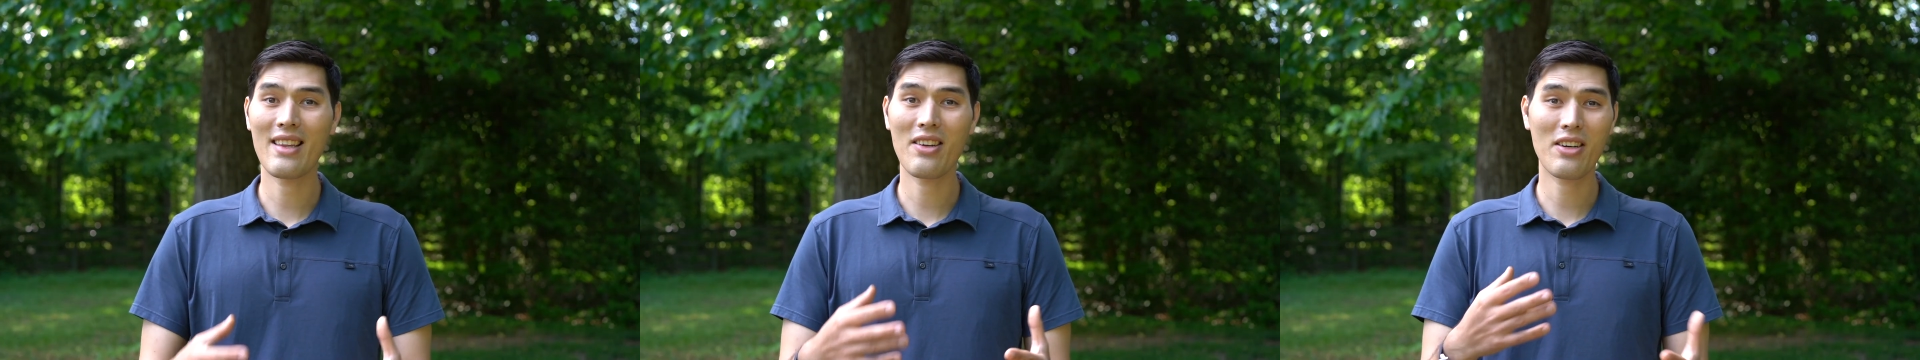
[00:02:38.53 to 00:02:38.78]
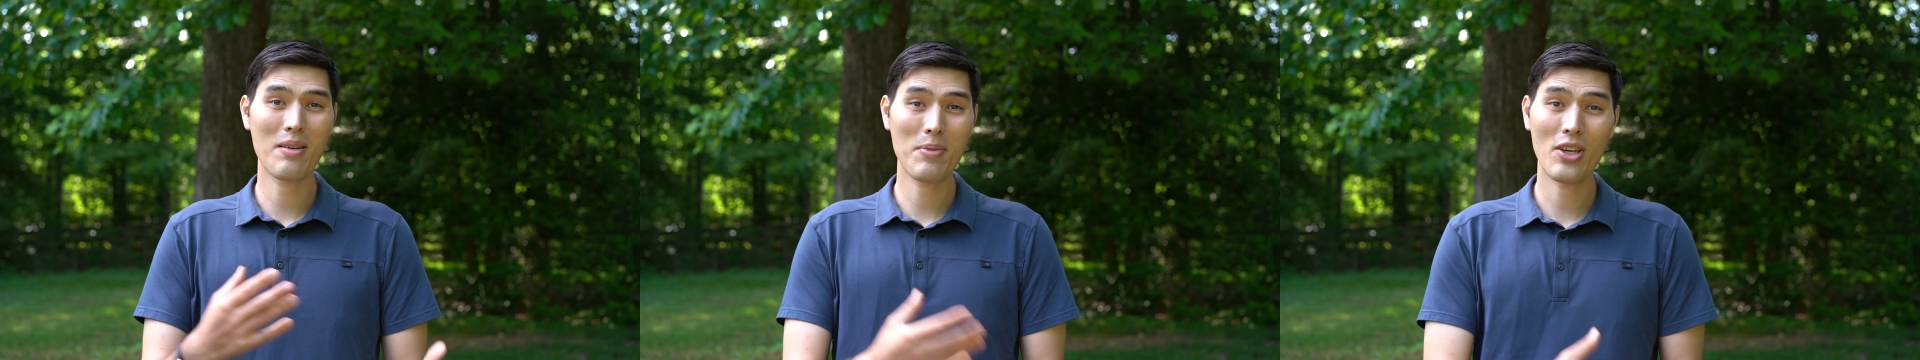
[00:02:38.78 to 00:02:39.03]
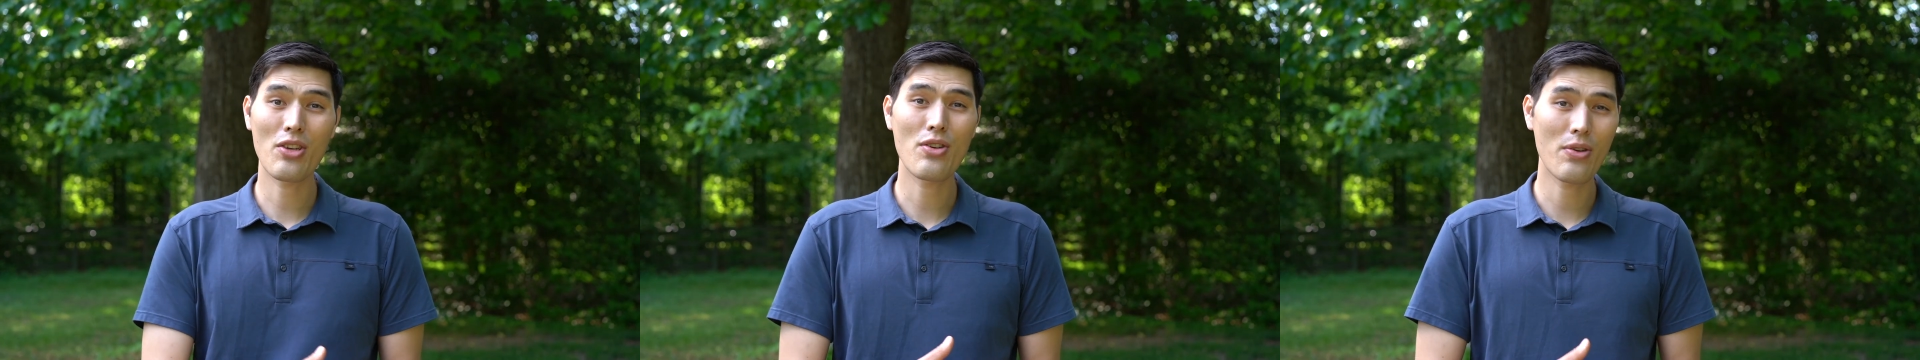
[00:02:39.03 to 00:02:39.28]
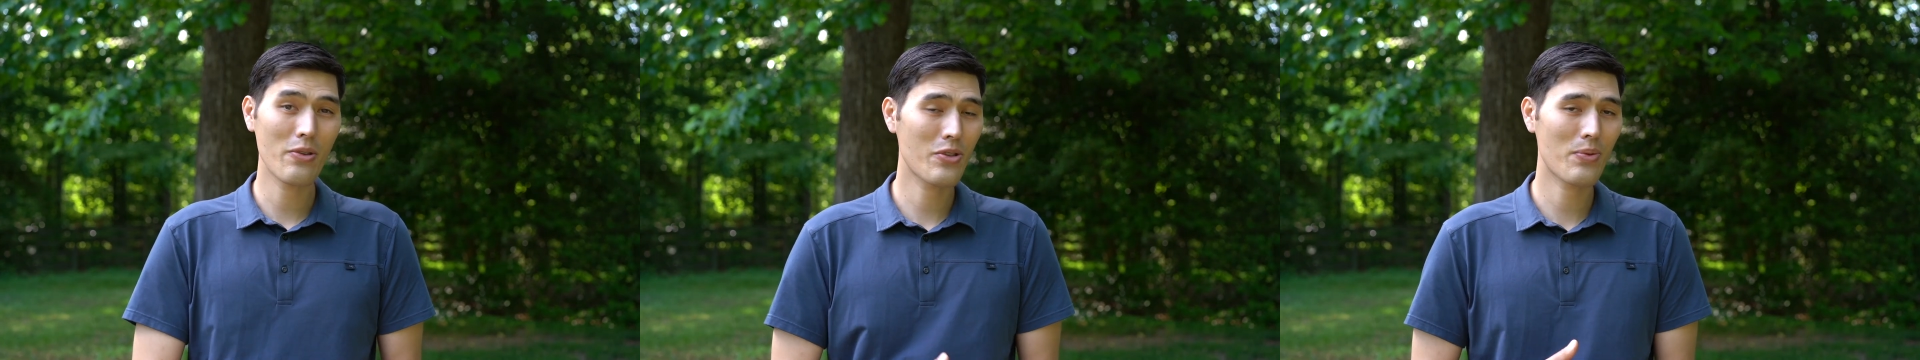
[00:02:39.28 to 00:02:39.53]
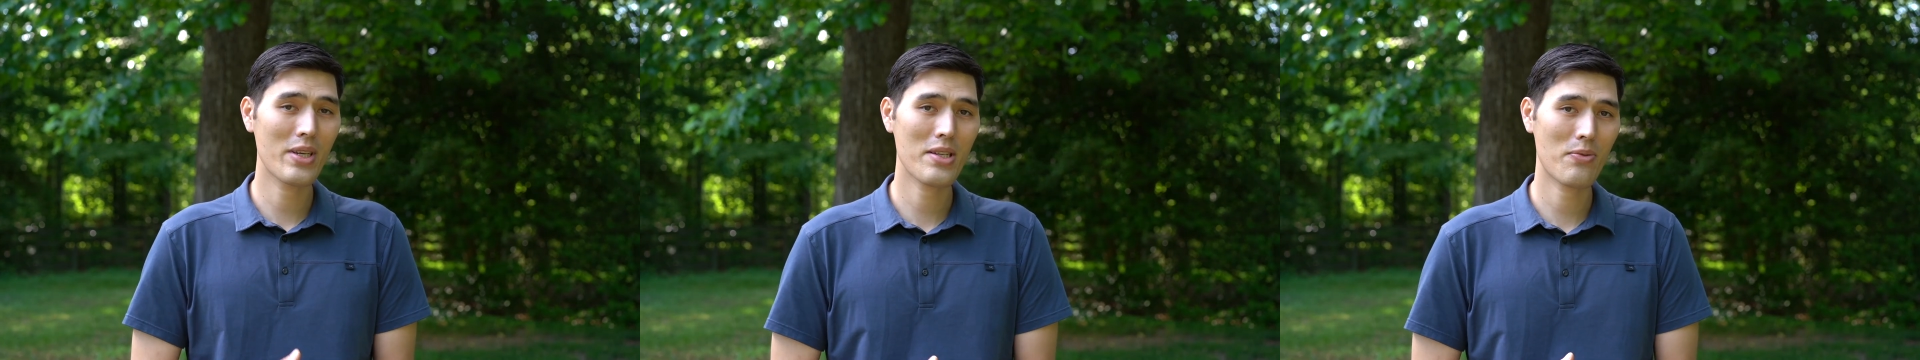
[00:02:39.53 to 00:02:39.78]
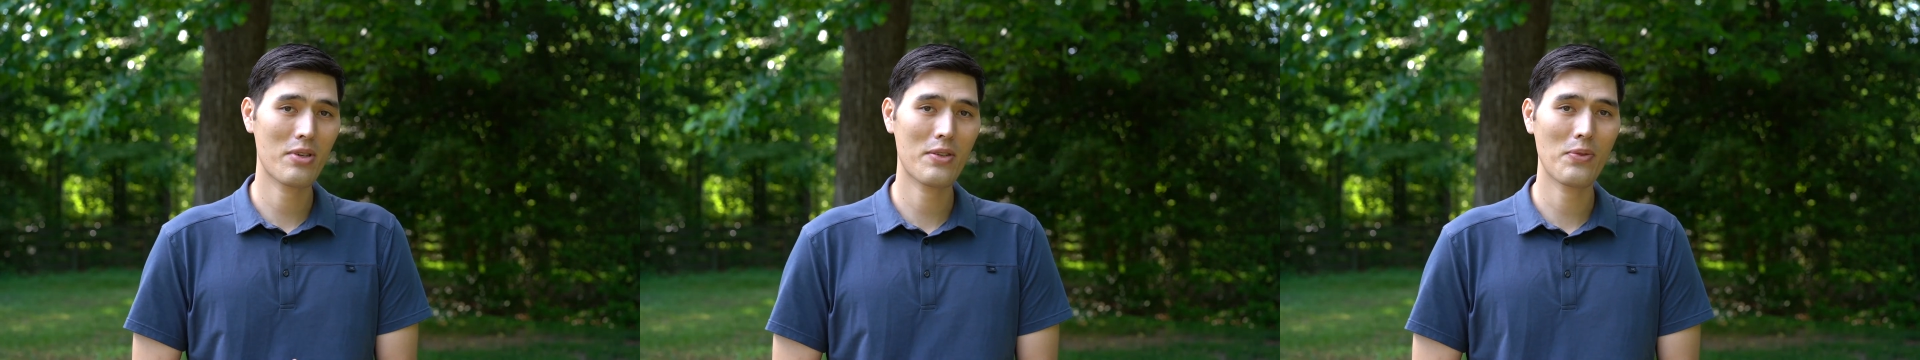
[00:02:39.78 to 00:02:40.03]
they're going to be a huge
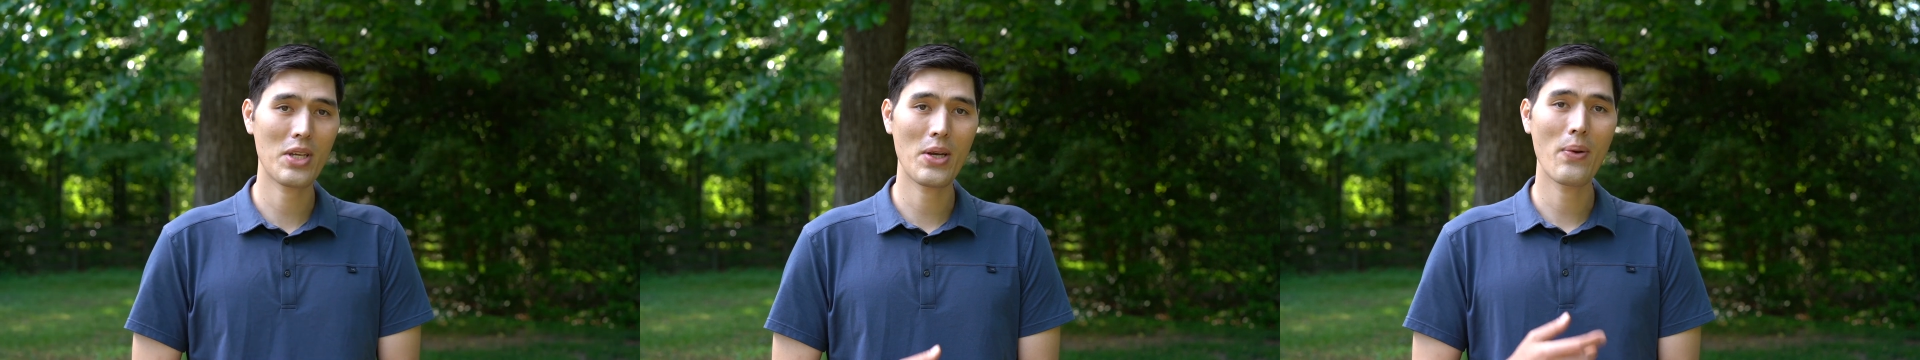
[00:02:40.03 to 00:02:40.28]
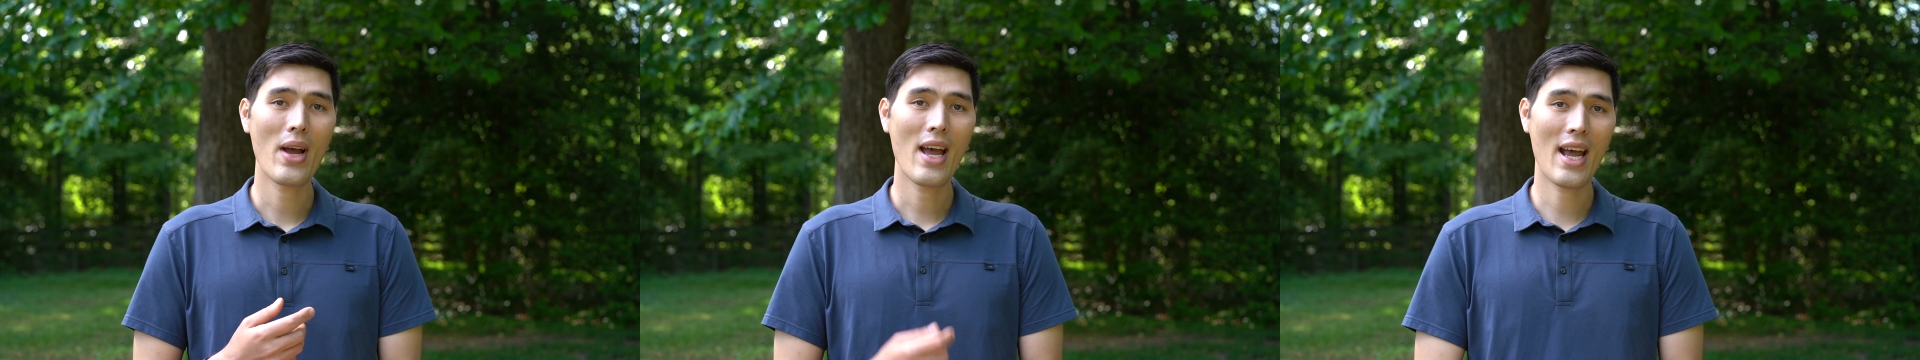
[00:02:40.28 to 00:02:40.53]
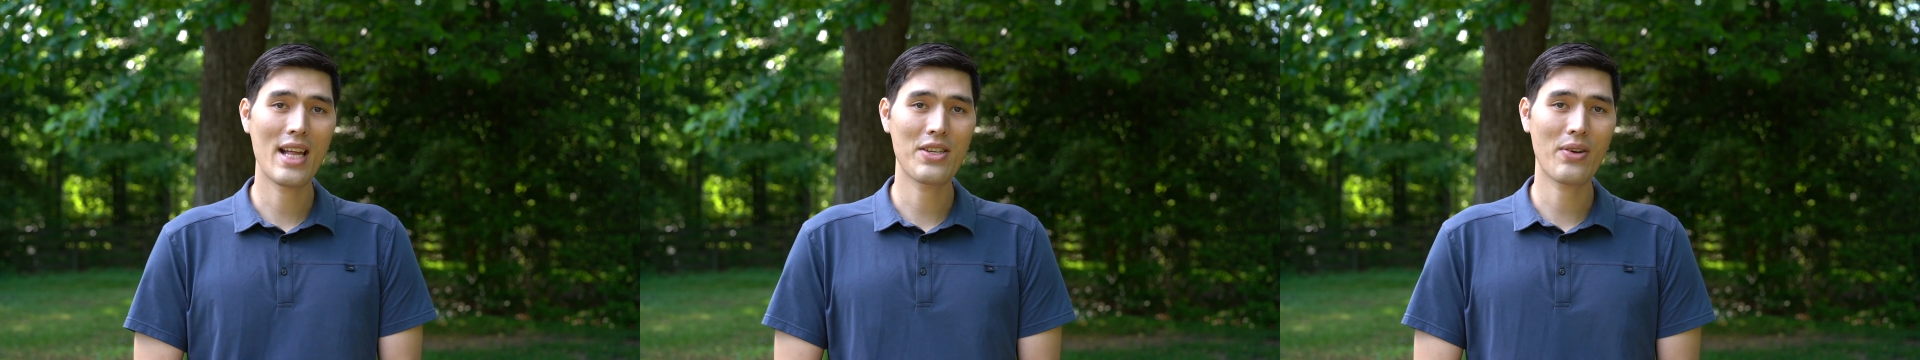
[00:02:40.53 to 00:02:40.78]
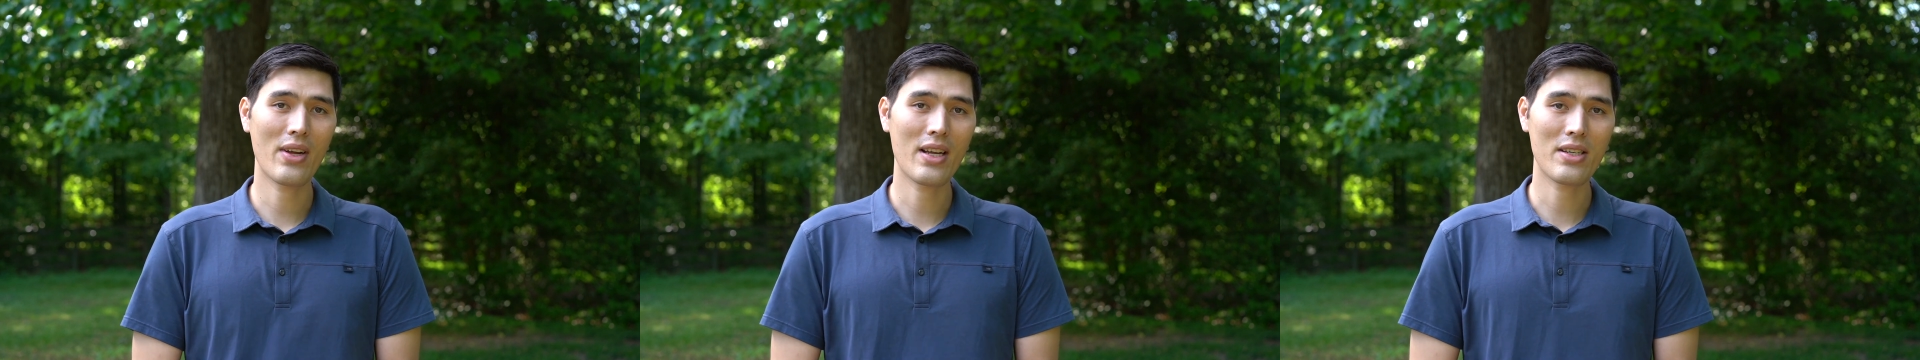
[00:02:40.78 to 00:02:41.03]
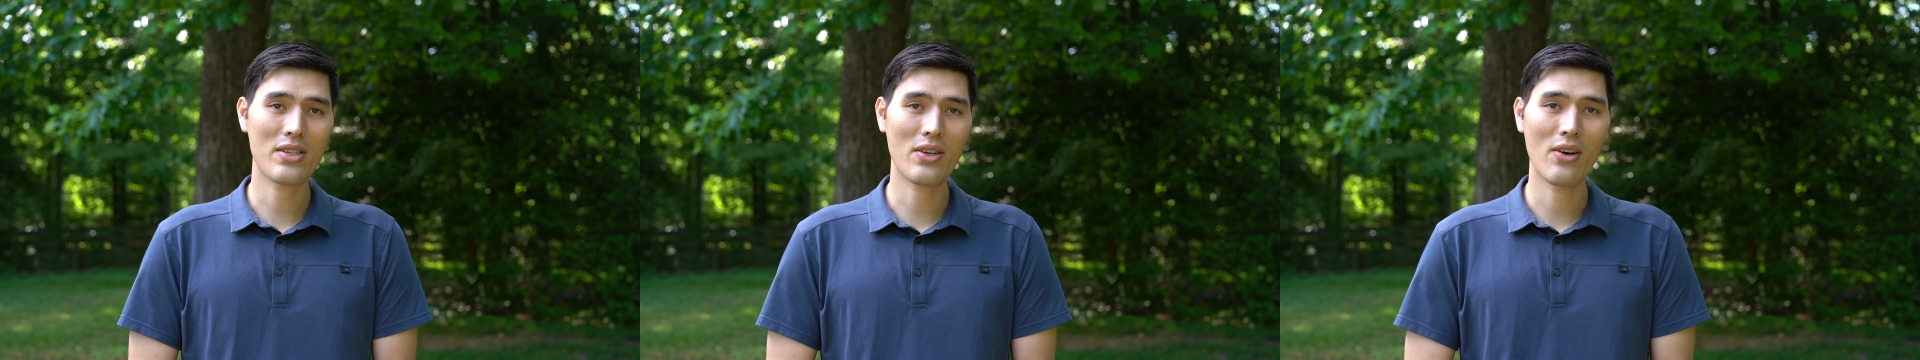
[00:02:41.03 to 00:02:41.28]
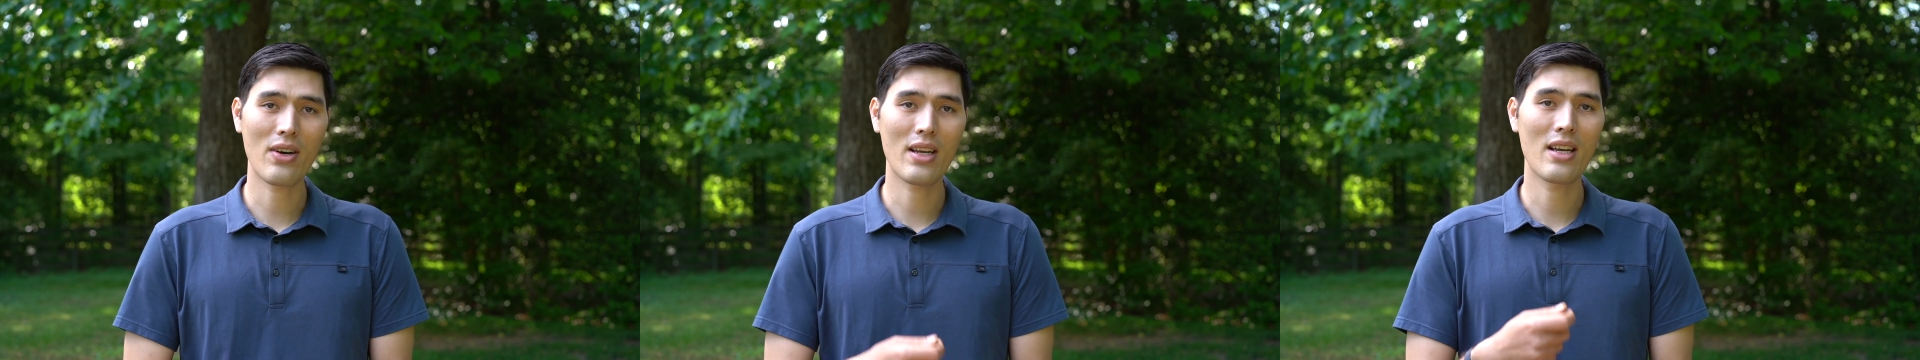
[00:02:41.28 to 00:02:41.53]
resource for you as you're getting
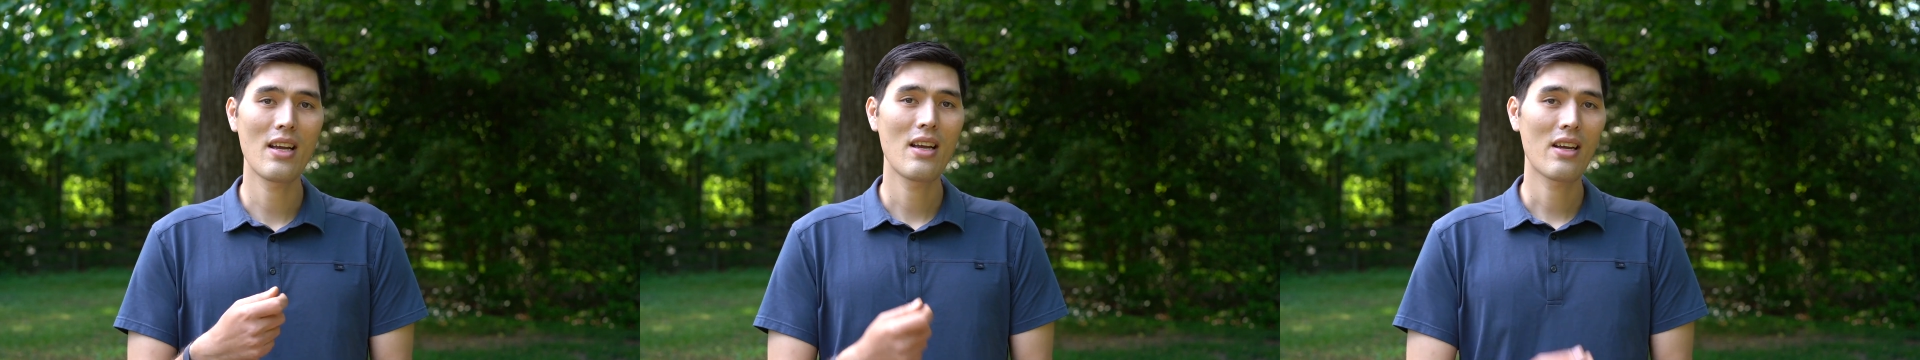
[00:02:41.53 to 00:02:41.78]
started.